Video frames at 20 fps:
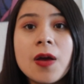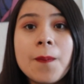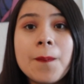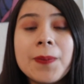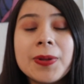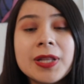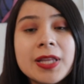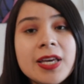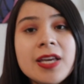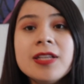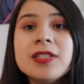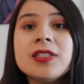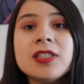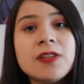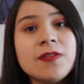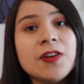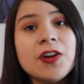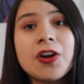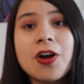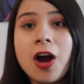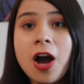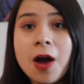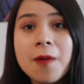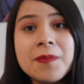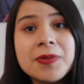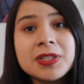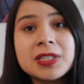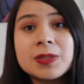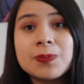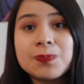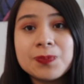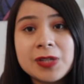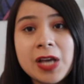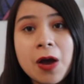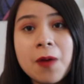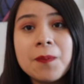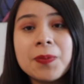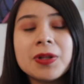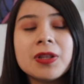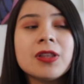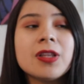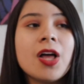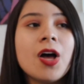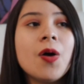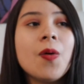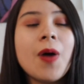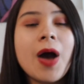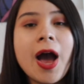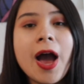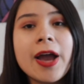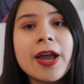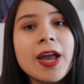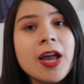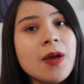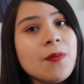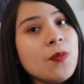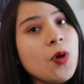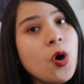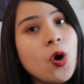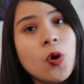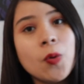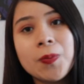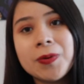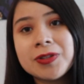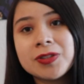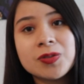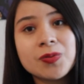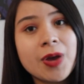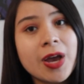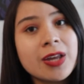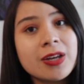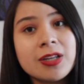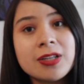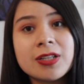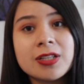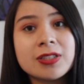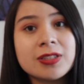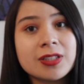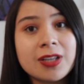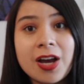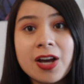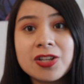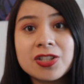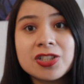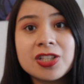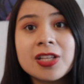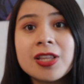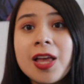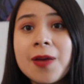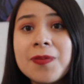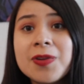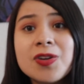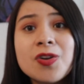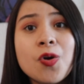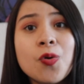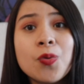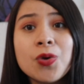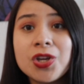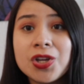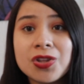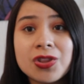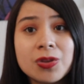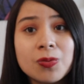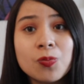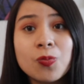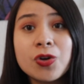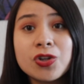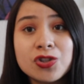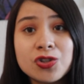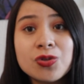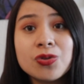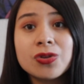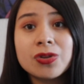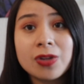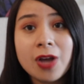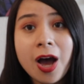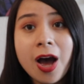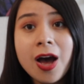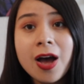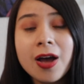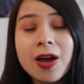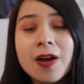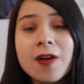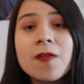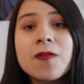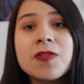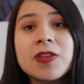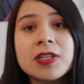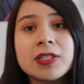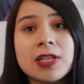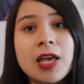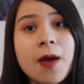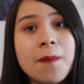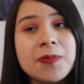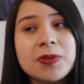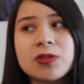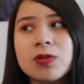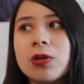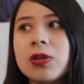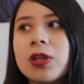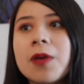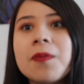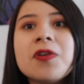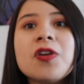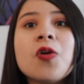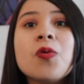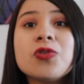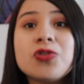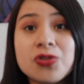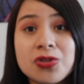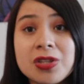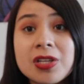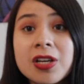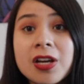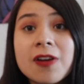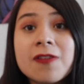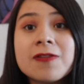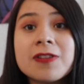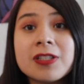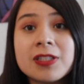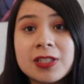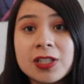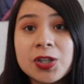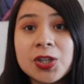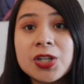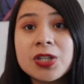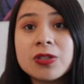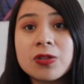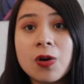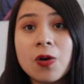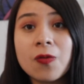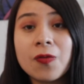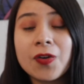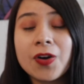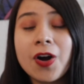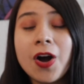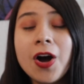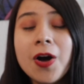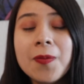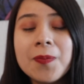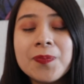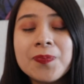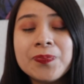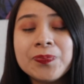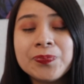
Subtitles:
please leave your comments down below. I am open to any discussion. Let me know what you thought of this episode. Let me know what you think of this series overall,